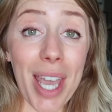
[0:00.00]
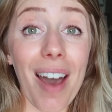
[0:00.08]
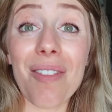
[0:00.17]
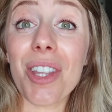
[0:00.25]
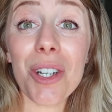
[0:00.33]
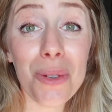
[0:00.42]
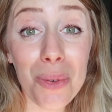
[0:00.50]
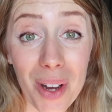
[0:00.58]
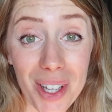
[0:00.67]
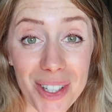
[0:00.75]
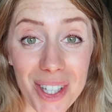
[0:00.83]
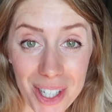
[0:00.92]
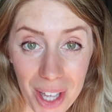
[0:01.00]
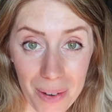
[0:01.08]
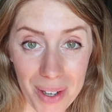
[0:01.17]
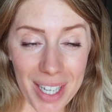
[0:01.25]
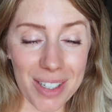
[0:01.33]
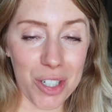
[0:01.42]
We have the grill
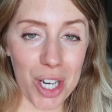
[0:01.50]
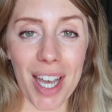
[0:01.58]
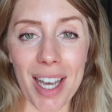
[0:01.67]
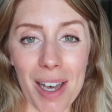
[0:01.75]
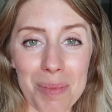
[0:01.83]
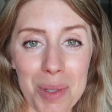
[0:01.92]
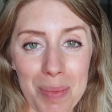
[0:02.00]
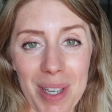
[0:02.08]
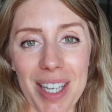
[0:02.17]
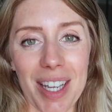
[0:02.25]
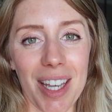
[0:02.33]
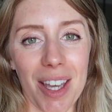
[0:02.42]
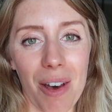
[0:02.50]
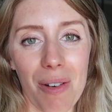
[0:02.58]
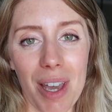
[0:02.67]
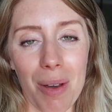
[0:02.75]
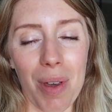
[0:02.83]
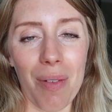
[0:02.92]
going. Jack helped me get it going.